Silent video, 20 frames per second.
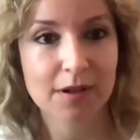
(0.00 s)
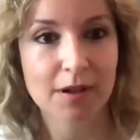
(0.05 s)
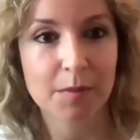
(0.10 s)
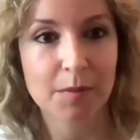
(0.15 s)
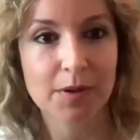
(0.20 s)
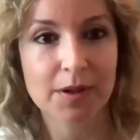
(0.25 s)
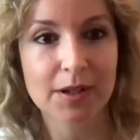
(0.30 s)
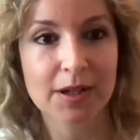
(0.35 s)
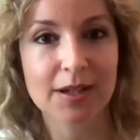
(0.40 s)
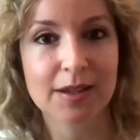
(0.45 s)

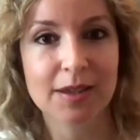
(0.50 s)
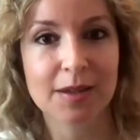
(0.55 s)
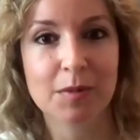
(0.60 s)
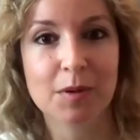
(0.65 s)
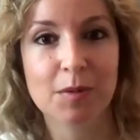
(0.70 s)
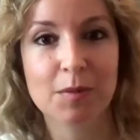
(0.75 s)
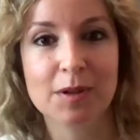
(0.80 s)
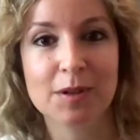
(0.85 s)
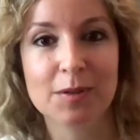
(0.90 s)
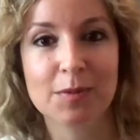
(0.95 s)
company at the
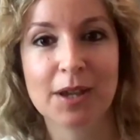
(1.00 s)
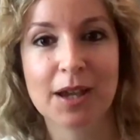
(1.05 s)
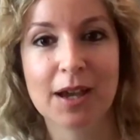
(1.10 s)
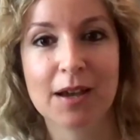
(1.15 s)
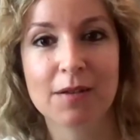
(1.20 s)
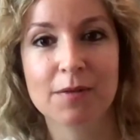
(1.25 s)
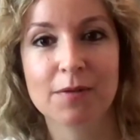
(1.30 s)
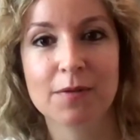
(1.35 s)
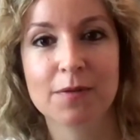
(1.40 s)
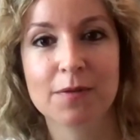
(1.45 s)
moment. We
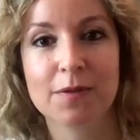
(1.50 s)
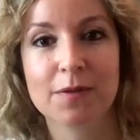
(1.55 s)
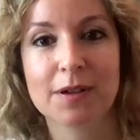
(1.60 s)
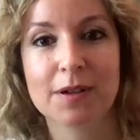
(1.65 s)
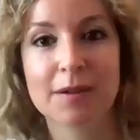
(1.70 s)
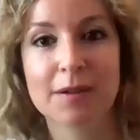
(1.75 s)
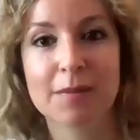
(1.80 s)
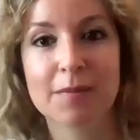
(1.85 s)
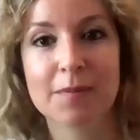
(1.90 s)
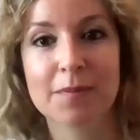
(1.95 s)
have
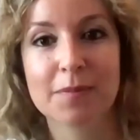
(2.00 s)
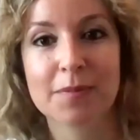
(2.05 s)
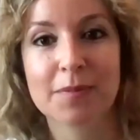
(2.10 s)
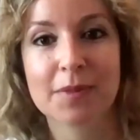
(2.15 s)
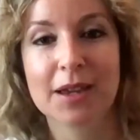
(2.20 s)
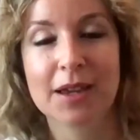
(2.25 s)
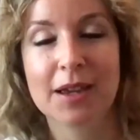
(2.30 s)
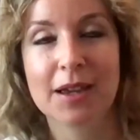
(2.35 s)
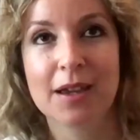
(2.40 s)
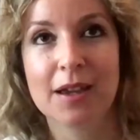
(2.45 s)
um,
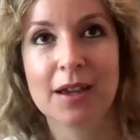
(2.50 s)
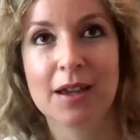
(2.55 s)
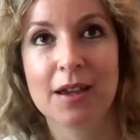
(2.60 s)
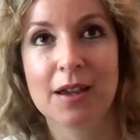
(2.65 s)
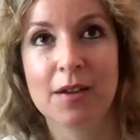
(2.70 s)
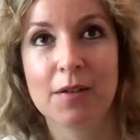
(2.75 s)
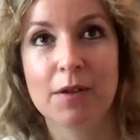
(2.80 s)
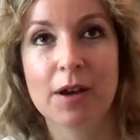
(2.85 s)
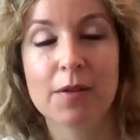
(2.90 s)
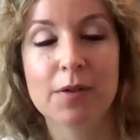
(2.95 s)

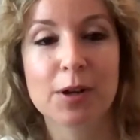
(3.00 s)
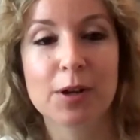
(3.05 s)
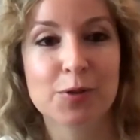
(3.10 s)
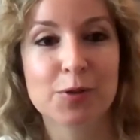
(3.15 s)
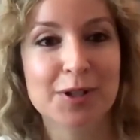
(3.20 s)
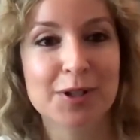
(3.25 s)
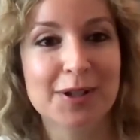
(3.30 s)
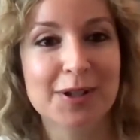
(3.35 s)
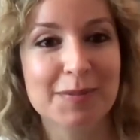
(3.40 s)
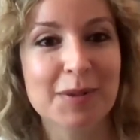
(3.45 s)

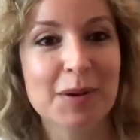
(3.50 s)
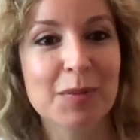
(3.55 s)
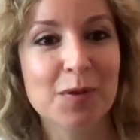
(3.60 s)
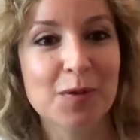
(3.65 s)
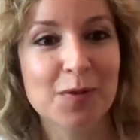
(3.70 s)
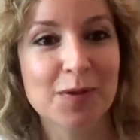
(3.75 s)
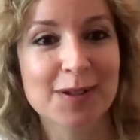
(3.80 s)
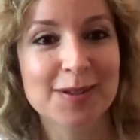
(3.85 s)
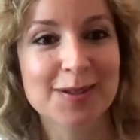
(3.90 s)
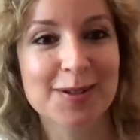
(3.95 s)
500
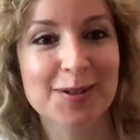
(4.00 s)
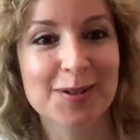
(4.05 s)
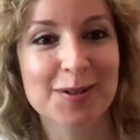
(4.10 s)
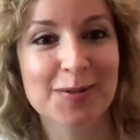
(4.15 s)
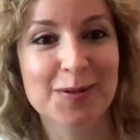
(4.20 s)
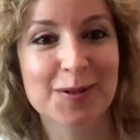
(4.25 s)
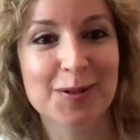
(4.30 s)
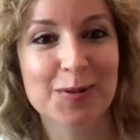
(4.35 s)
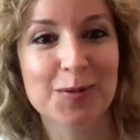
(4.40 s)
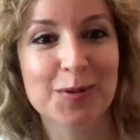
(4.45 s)
Mambuvians all
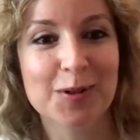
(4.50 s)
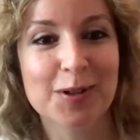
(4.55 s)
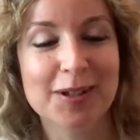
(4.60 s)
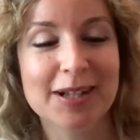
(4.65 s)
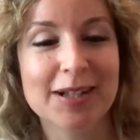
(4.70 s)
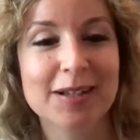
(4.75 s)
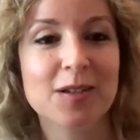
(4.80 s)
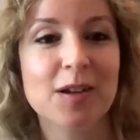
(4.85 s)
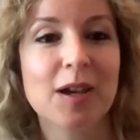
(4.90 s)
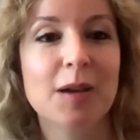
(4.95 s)
over the
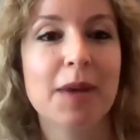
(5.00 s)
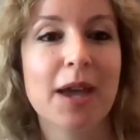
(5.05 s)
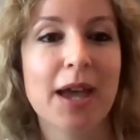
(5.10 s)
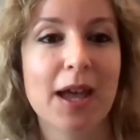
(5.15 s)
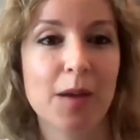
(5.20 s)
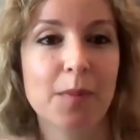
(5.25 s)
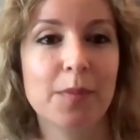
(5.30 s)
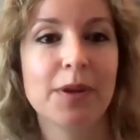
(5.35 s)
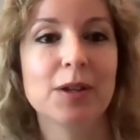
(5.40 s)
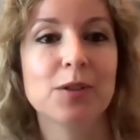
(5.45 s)
world, and so I'm
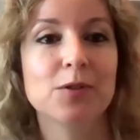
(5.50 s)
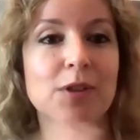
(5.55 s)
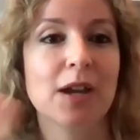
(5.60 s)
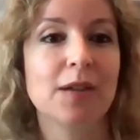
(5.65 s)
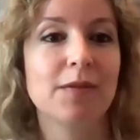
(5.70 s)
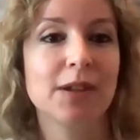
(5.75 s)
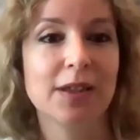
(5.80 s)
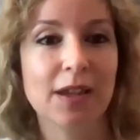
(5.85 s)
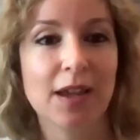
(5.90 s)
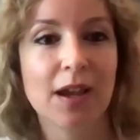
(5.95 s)
helping
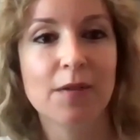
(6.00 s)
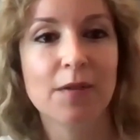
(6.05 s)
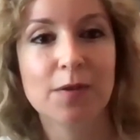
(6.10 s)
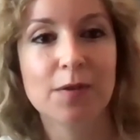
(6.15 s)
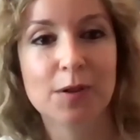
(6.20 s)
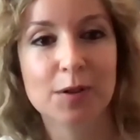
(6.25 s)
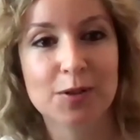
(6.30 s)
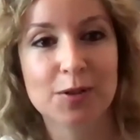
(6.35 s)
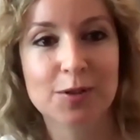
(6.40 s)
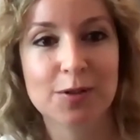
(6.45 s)
driving the
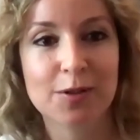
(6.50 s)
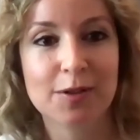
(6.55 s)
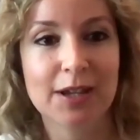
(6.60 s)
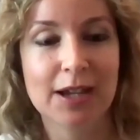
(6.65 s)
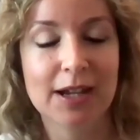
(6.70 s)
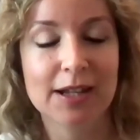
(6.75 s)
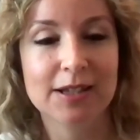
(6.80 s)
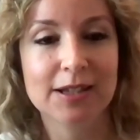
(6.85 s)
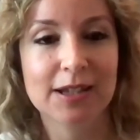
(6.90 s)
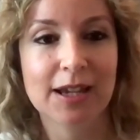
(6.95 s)
efforts to
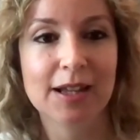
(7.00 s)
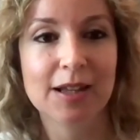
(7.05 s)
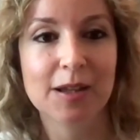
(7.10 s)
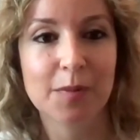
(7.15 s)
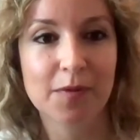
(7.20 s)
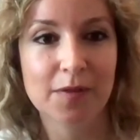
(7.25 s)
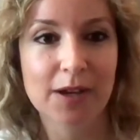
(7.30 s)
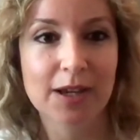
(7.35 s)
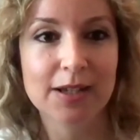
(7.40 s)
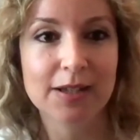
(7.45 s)
that
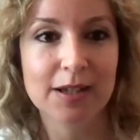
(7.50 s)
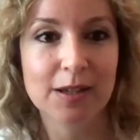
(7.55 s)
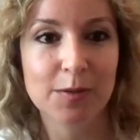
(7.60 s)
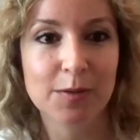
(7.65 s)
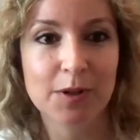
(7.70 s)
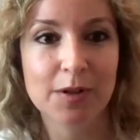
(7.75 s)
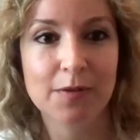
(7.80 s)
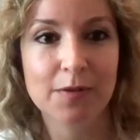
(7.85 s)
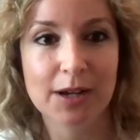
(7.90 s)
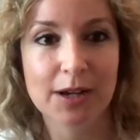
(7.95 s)
scale-up phase
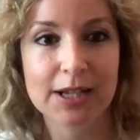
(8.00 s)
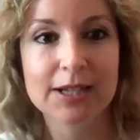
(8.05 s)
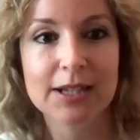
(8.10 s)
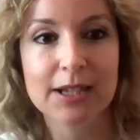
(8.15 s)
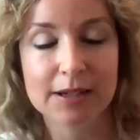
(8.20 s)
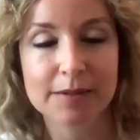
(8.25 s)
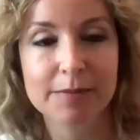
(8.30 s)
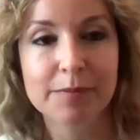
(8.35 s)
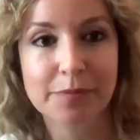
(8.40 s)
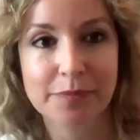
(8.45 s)
that we're
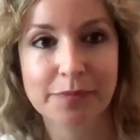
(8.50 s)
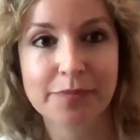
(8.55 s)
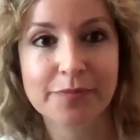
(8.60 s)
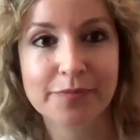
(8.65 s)
facing.